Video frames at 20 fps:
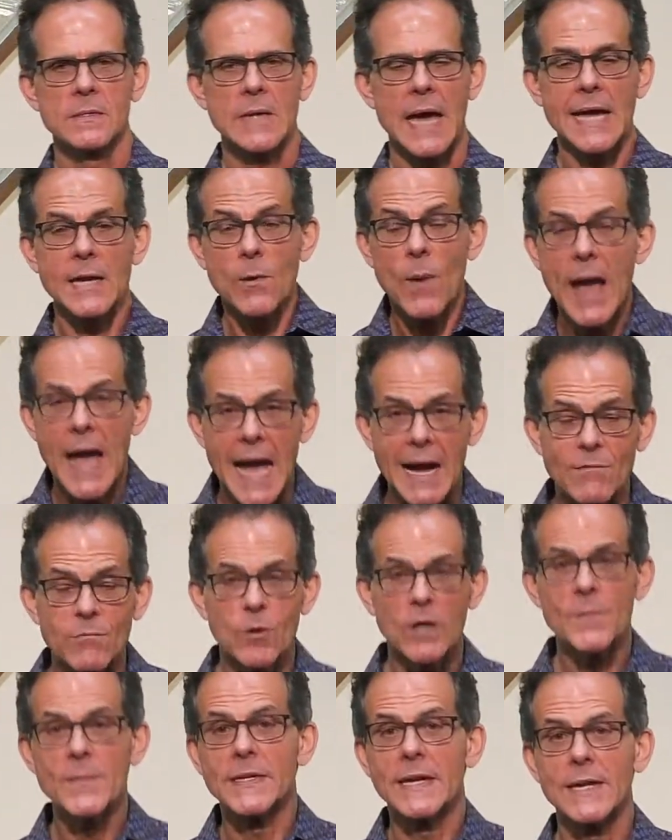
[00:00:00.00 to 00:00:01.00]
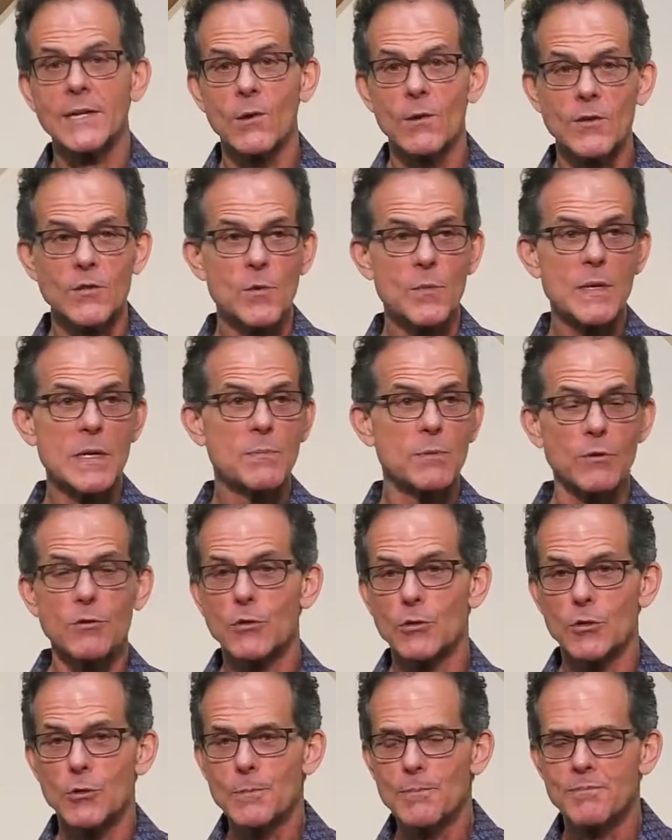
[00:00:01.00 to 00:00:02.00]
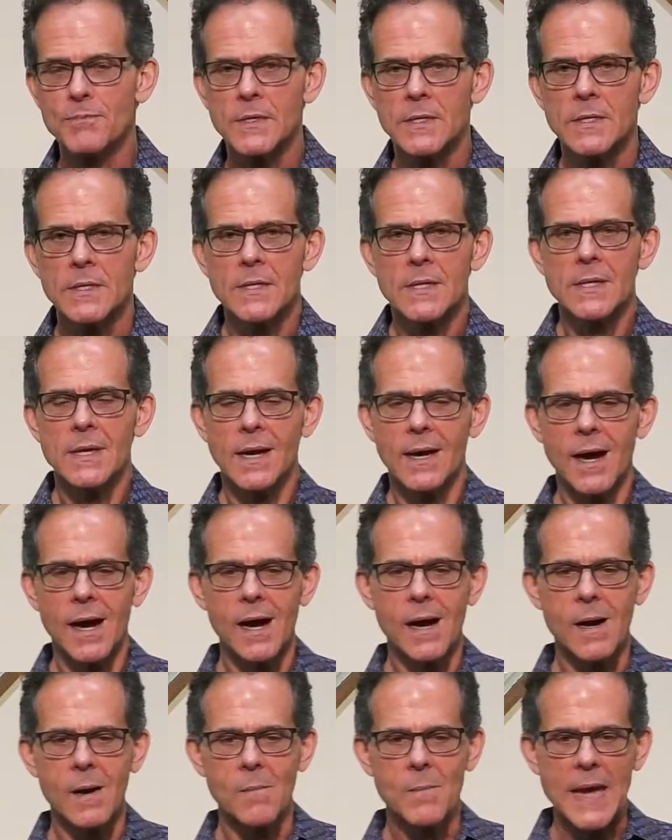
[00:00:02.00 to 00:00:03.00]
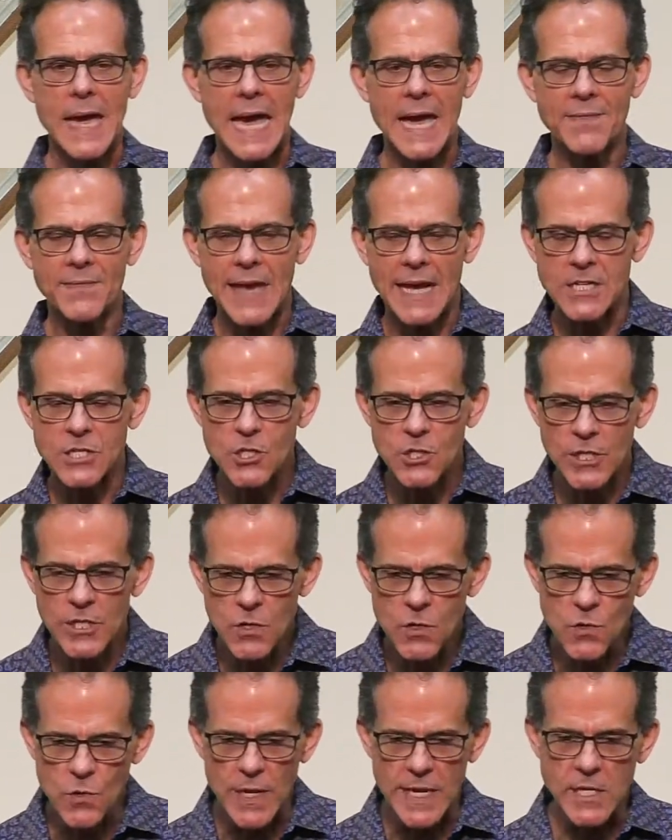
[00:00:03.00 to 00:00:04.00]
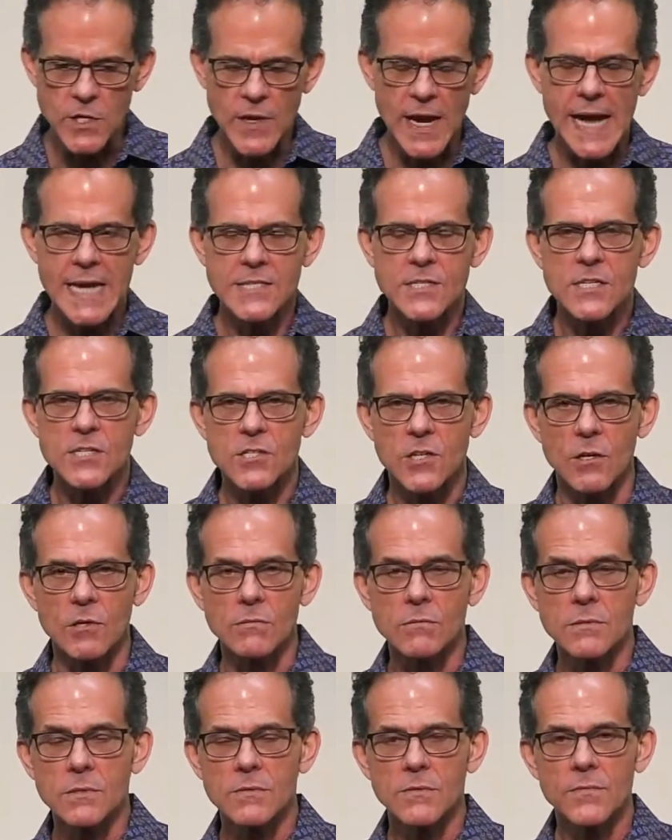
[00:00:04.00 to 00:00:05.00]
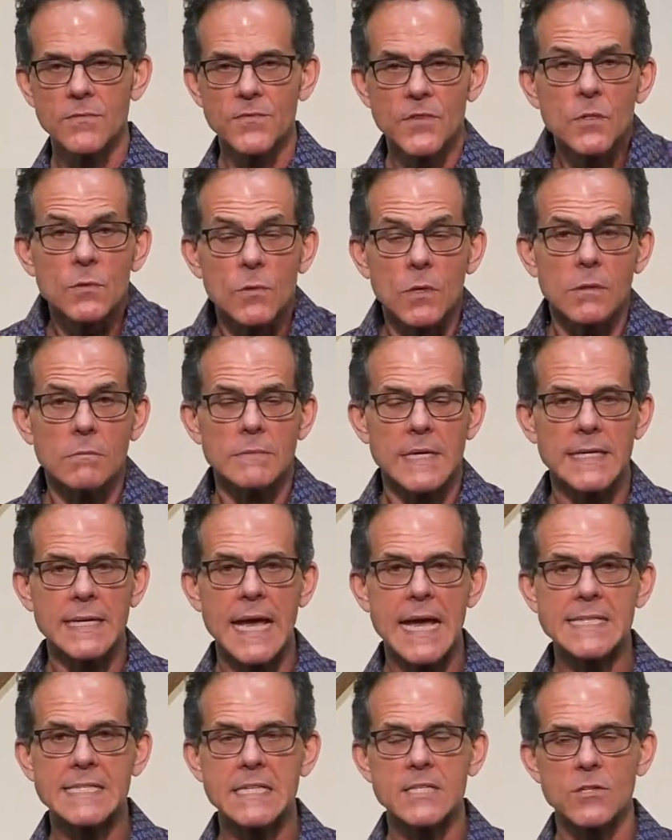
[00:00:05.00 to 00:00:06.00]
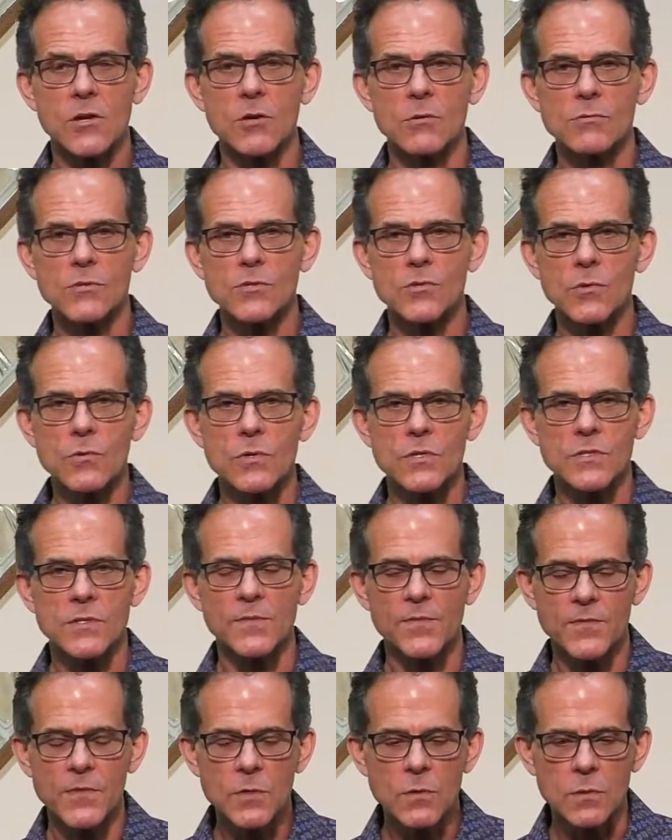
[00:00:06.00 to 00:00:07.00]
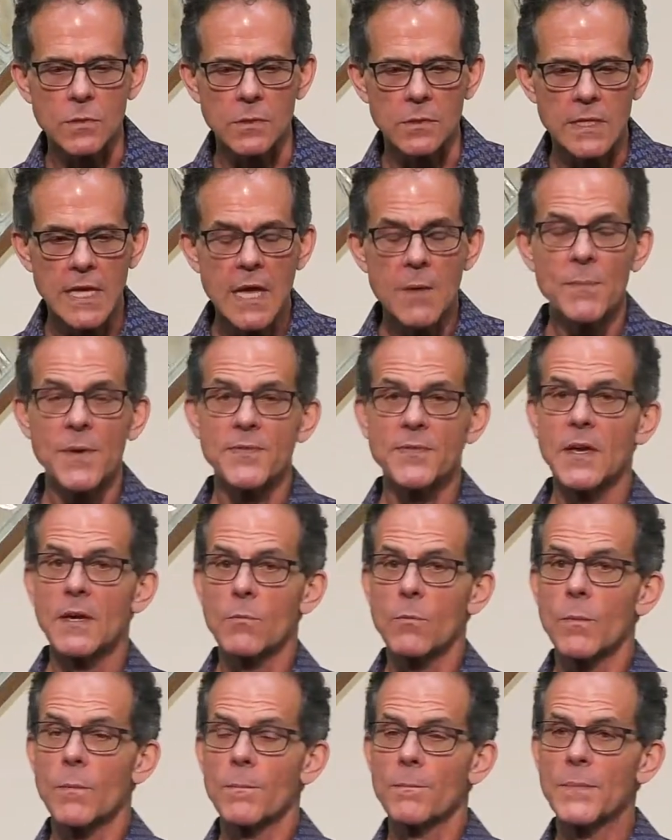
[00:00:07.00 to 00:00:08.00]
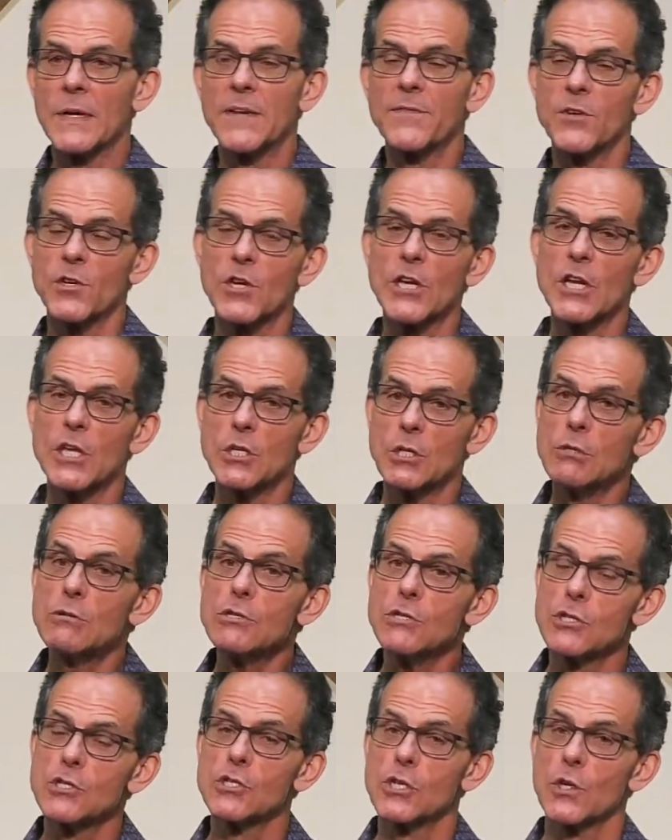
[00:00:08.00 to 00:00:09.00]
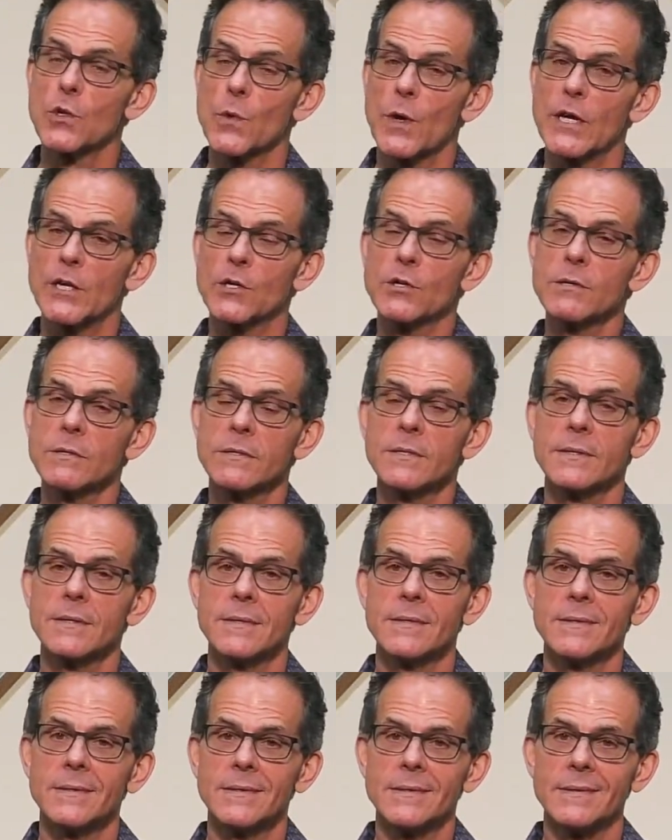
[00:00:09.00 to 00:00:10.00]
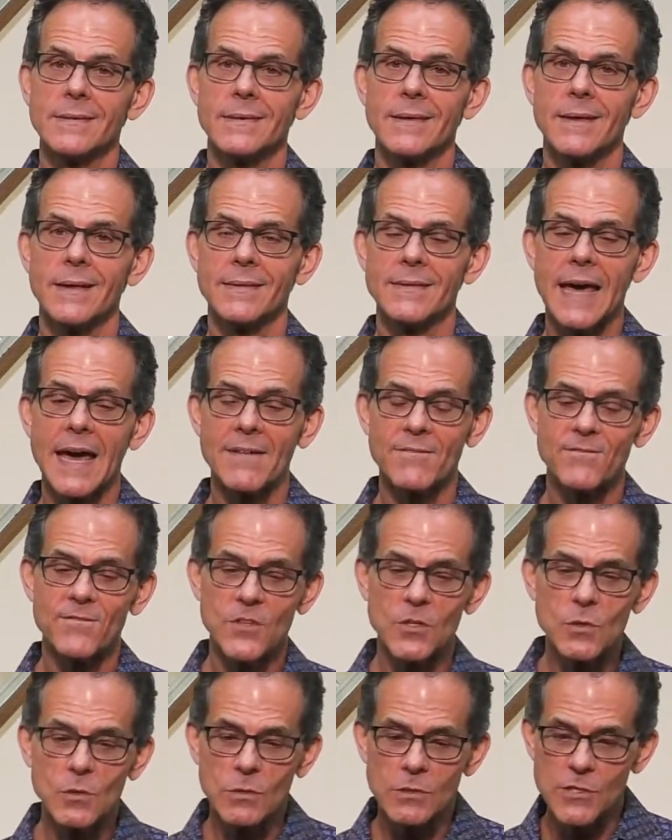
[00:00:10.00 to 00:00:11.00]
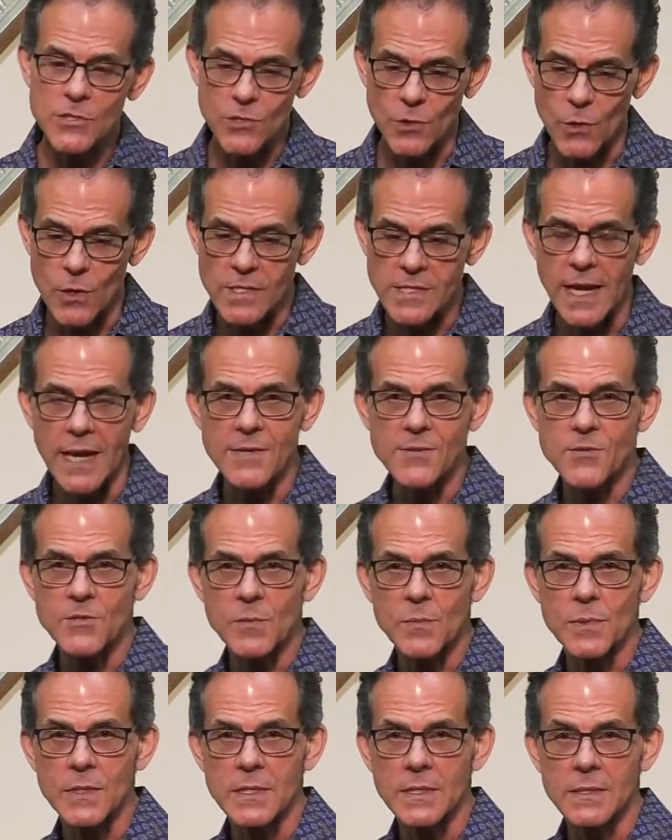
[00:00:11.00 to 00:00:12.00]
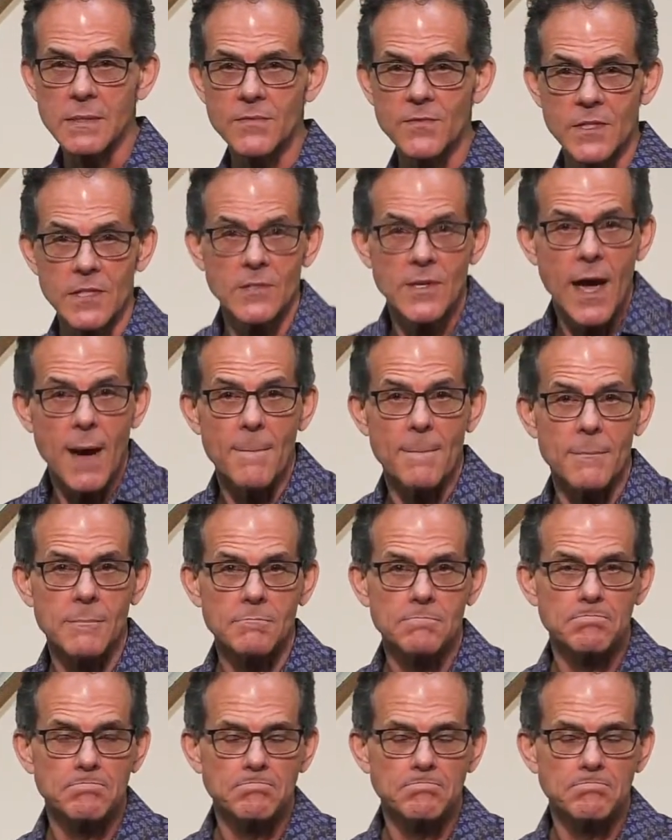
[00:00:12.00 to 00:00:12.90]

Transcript: I don't have one, but I know other people do. And that generator has its own fuel. It has its own source of fuel. But if you're going to use the generator, that fuel source has to be filled up.